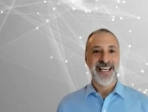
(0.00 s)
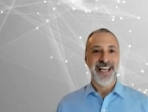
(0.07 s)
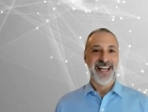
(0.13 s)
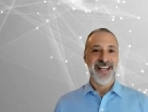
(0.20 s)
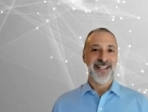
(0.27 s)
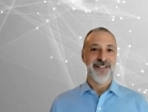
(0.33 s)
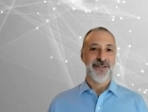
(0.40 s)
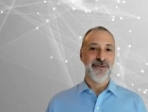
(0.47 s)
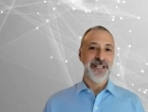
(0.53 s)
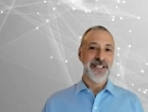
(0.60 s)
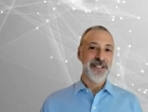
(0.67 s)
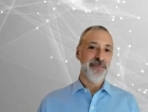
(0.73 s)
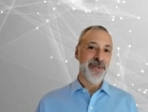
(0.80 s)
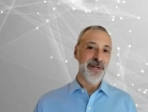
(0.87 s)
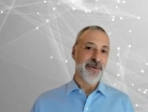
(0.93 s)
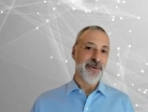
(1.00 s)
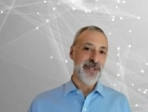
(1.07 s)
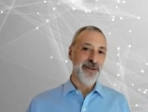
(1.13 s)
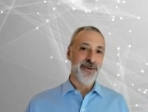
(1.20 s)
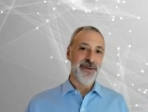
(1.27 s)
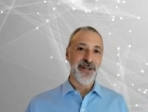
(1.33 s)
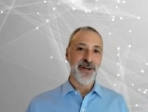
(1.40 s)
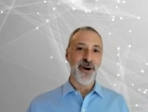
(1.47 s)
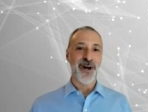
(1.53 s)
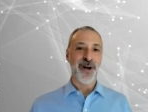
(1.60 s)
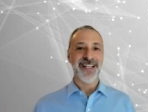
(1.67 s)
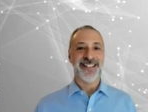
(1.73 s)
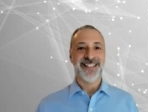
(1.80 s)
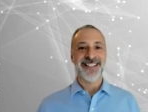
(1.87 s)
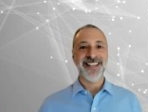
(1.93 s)
Annie. It's great to be with you and your
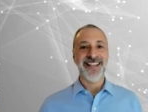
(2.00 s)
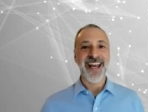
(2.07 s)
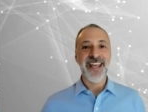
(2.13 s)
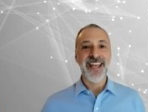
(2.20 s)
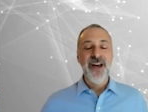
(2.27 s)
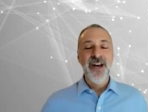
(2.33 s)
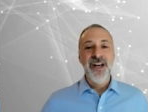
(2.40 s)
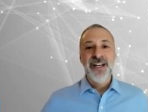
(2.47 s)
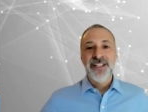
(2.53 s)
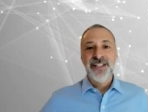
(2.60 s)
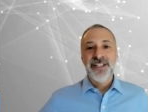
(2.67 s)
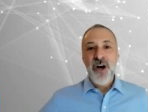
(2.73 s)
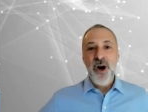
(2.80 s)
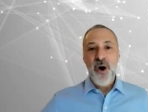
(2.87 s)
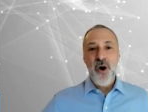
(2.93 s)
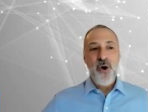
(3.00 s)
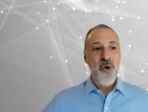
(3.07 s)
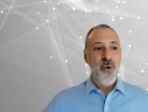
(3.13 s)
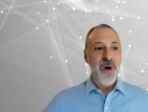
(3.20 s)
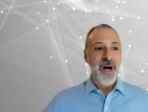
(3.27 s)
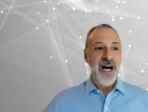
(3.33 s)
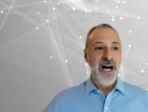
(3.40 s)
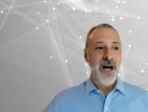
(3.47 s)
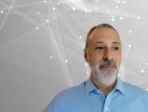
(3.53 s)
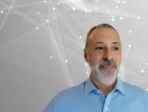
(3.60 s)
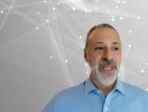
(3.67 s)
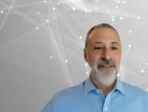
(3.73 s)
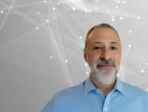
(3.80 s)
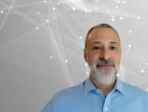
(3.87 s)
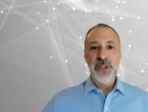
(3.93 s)
audience today. So
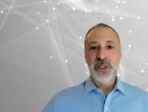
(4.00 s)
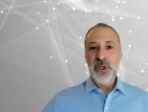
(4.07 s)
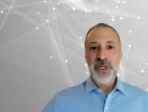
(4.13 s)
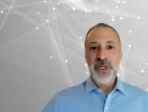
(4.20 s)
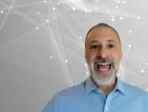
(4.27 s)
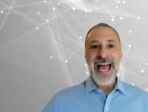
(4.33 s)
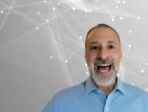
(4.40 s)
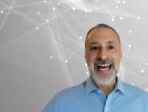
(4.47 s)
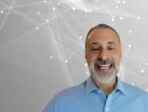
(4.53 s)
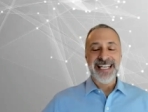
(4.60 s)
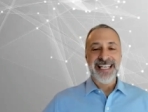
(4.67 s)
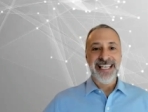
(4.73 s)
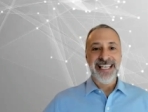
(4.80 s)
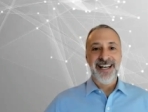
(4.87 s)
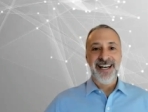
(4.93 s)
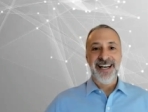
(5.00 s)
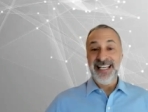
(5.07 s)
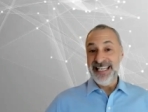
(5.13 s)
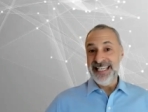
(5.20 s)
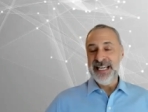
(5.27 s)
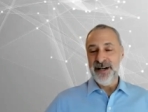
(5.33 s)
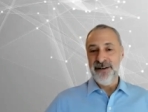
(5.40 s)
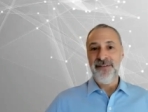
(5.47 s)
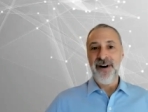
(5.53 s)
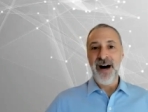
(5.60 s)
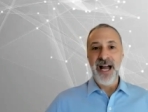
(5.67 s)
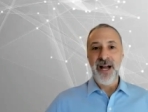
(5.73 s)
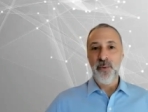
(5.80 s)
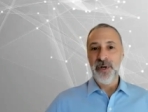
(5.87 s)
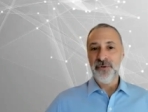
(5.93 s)
if you look at
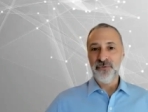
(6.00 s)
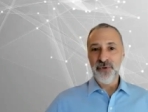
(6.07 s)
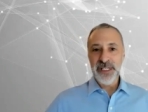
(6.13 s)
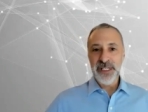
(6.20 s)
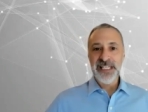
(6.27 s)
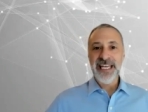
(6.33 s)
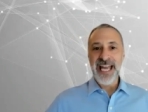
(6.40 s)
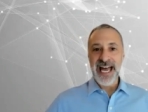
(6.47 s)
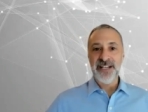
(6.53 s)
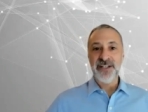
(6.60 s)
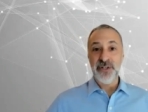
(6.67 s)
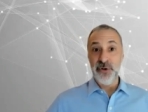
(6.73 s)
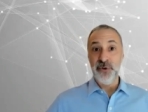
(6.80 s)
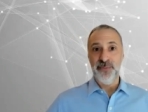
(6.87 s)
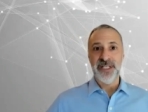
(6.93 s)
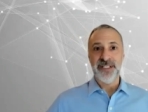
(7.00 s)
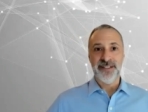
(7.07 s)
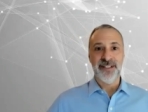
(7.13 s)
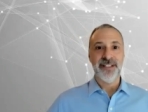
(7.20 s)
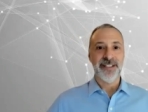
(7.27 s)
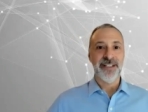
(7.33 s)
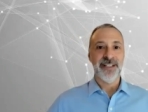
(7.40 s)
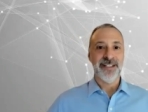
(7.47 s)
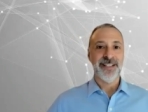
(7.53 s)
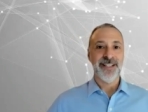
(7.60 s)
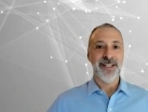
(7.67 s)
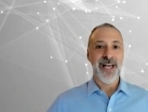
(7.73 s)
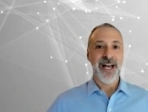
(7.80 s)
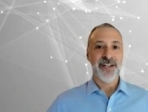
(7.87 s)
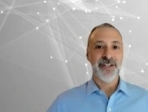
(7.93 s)
EFI, we really had two businesses the
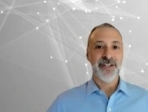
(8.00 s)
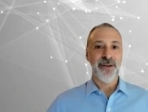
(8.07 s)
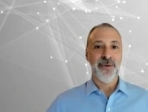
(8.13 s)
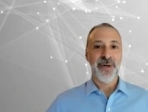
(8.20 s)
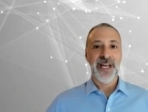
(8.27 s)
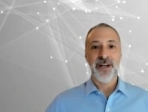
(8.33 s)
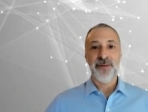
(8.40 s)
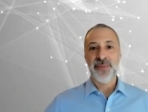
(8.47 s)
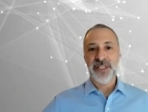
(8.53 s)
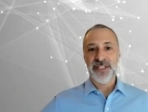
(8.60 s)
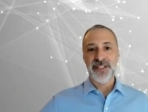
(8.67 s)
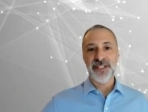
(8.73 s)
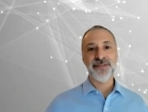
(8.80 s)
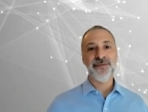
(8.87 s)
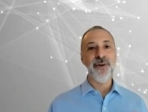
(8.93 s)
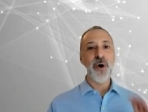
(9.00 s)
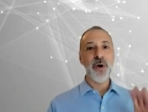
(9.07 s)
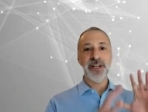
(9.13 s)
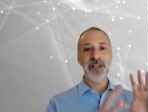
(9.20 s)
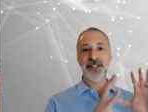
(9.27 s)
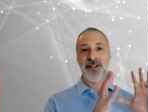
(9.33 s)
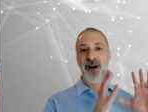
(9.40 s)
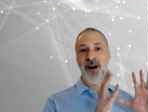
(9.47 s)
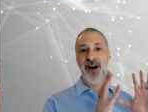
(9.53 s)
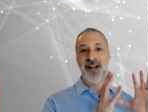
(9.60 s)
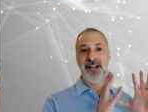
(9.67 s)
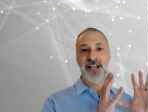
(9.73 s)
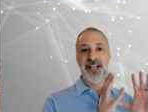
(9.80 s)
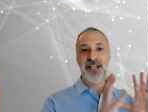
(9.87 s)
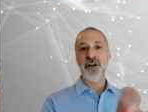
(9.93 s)
last year. We had a business focused on
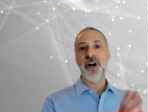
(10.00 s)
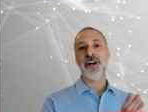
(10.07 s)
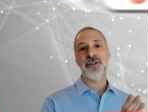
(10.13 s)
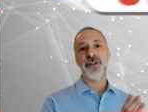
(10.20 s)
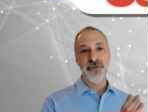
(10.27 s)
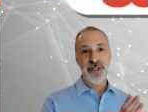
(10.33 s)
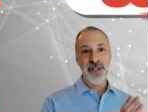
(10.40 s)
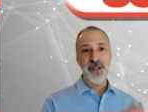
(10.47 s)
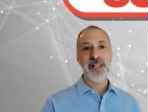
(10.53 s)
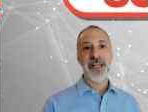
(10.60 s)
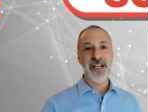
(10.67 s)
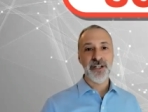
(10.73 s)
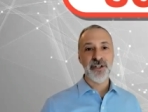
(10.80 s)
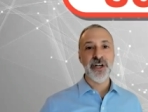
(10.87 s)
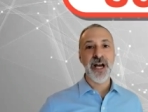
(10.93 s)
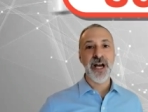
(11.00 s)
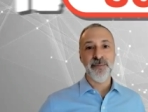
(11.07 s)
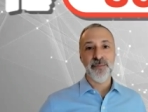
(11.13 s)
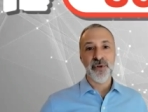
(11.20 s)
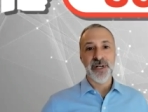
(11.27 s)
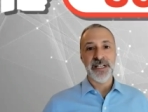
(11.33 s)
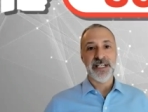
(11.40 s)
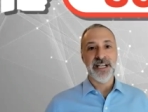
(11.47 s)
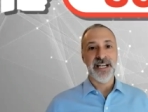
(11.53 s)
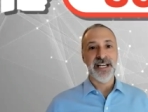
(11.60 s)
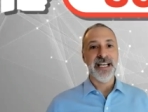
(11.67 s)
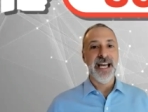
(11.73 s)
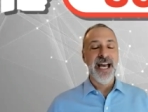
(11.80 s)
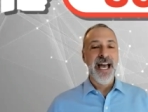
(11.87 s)
industrial inkjet printing,